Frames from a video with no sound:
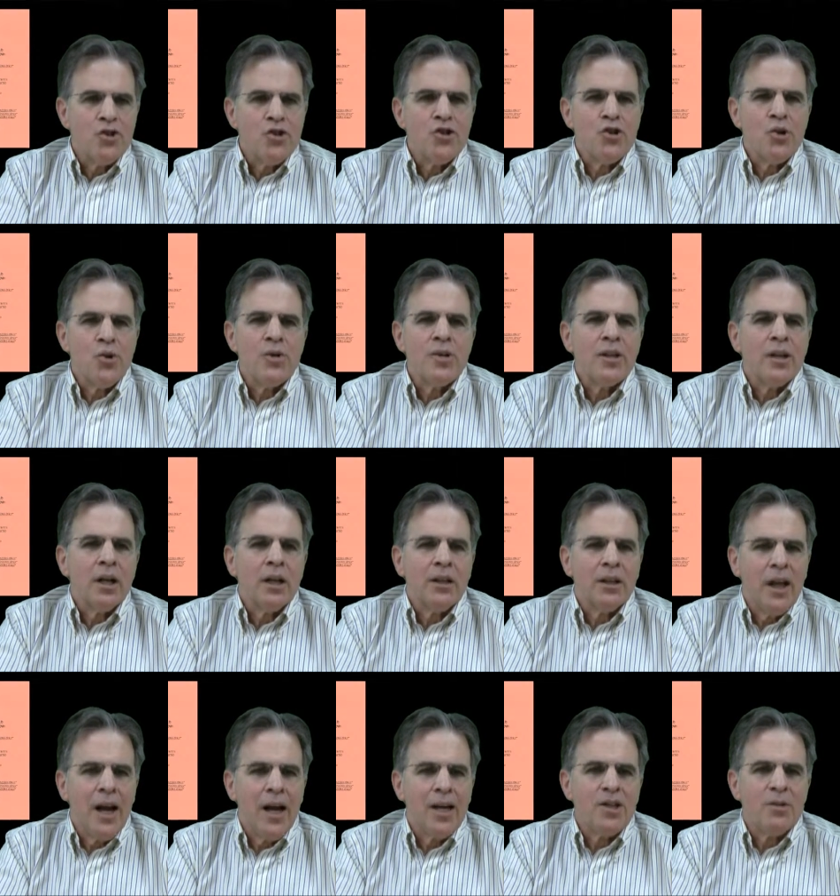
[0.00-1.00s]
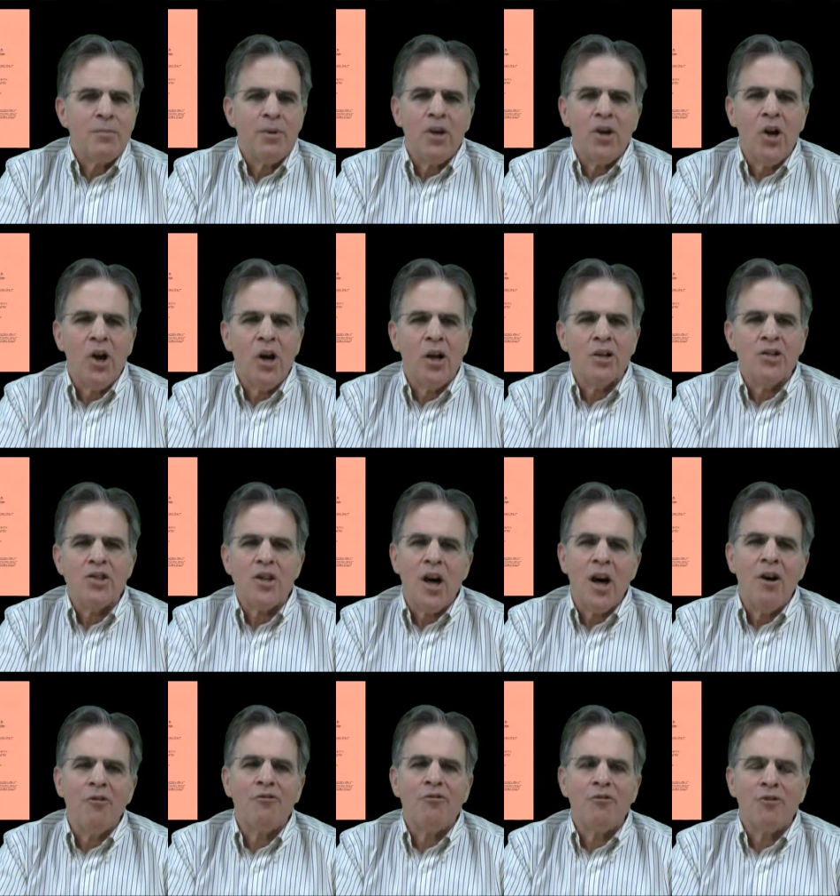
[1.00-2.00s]
choosing a class because
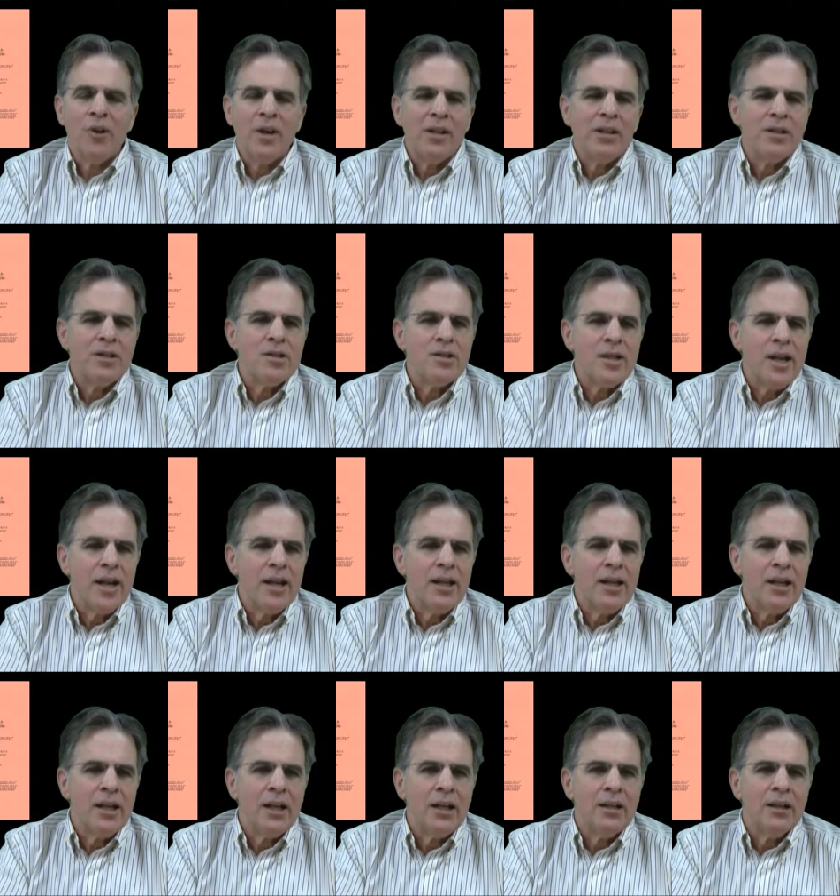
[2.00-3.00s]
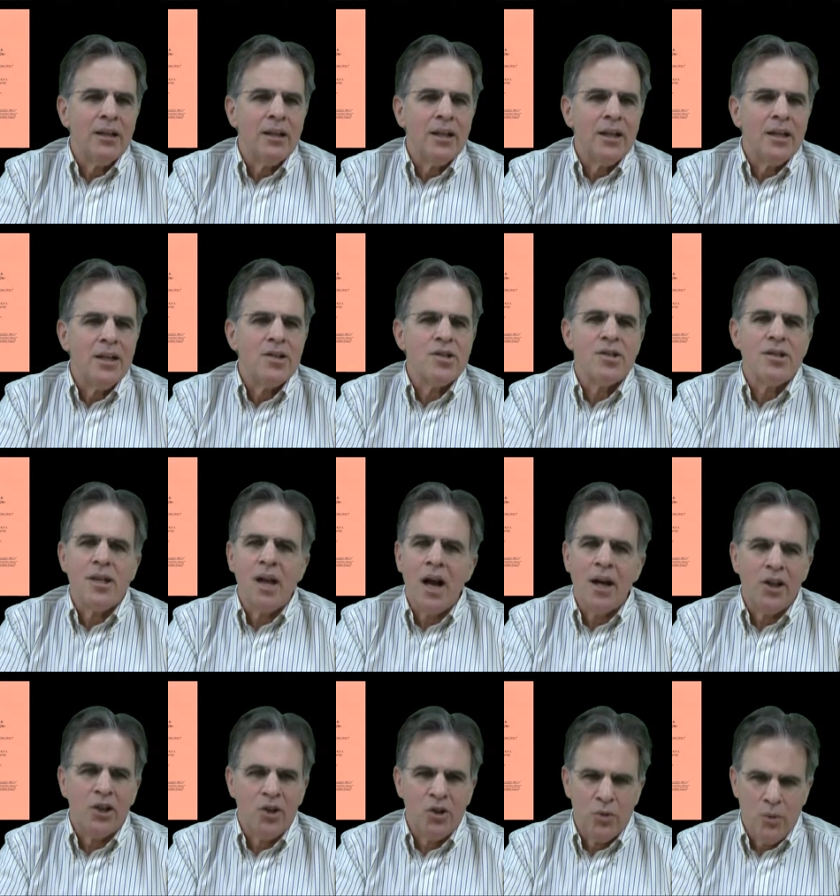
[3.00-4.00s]
a friend is taking it is
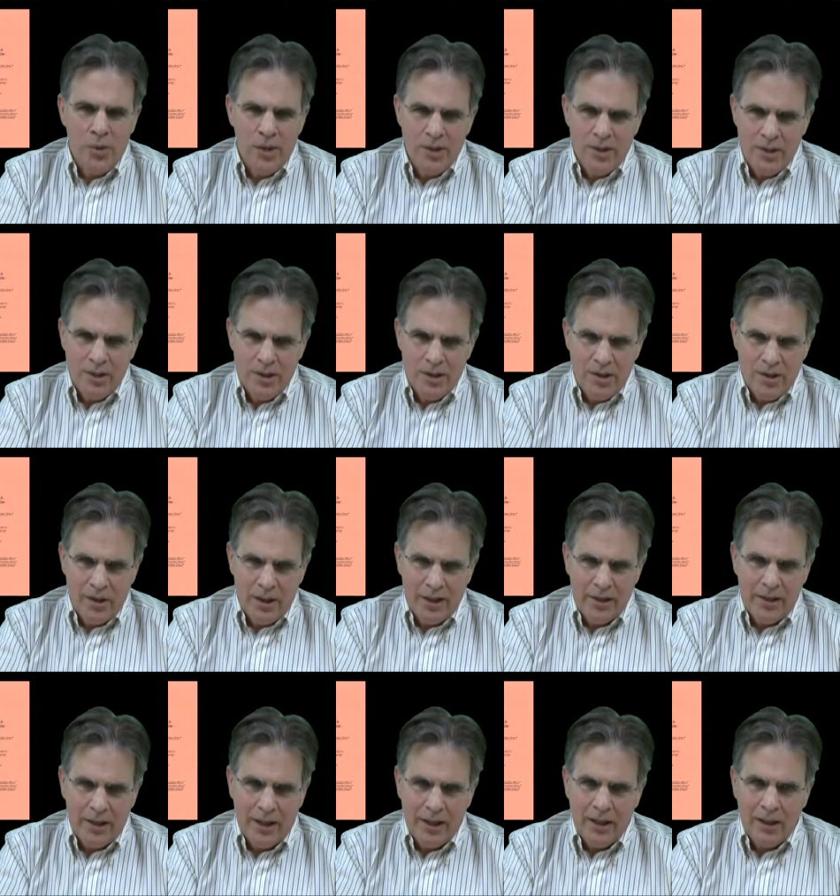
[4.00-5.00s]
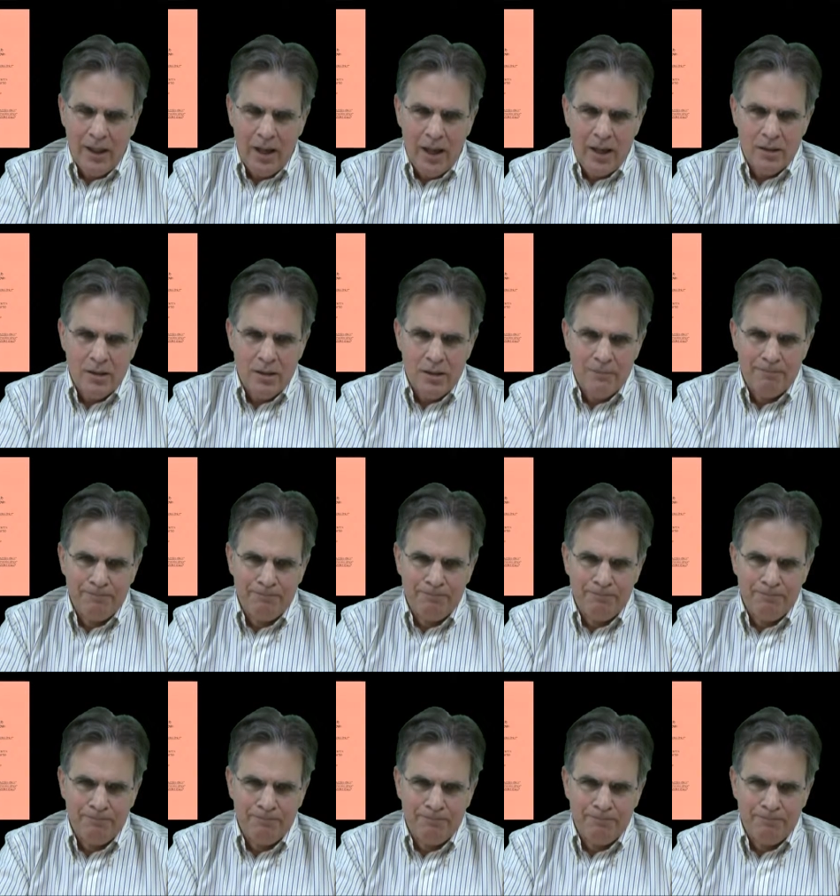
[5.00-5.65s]
not a good reason to select that class.